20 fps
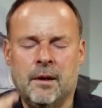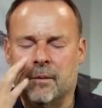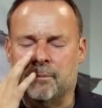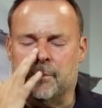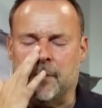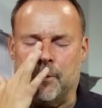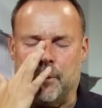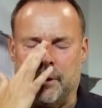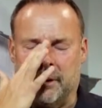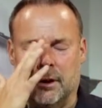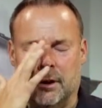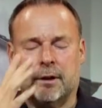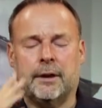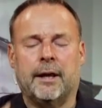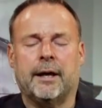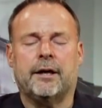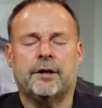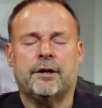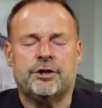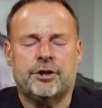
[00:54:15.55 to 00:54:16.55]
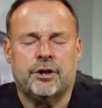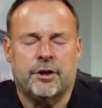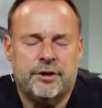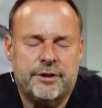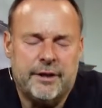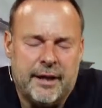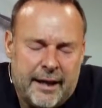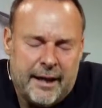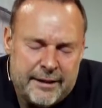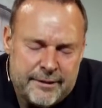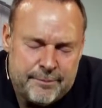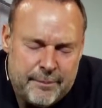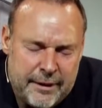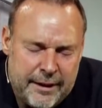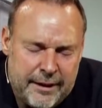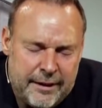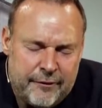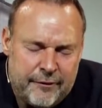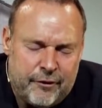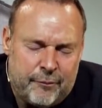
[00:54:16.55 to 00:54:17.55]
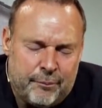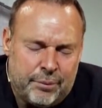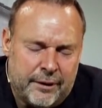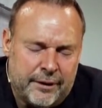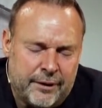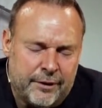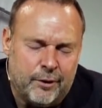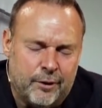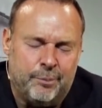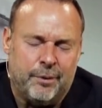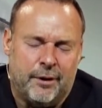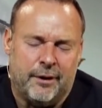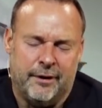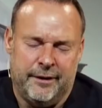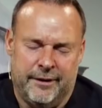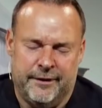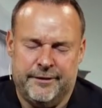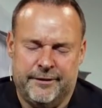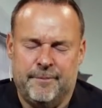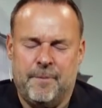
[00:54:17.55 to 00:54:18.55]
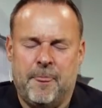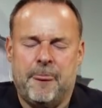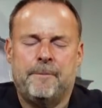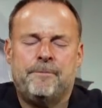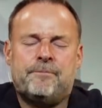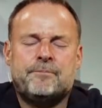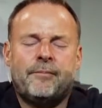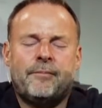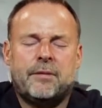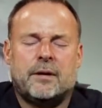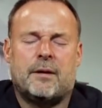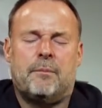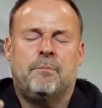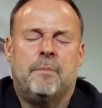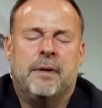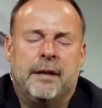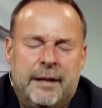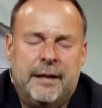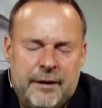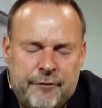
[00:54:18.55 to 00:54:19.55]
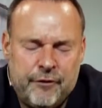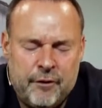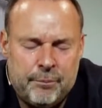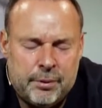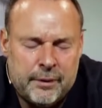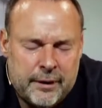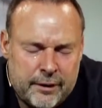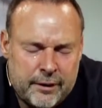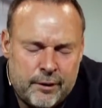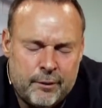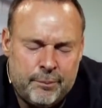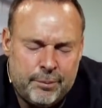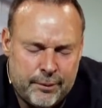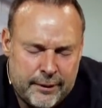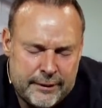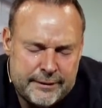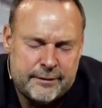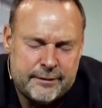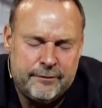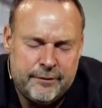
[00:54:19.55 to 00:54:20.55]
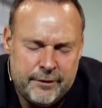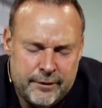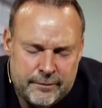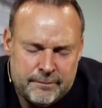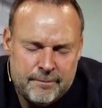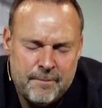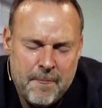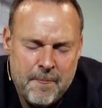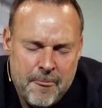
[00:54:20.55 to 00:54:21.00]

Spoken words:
May we look like a church that has many different political parties, many different political points of view,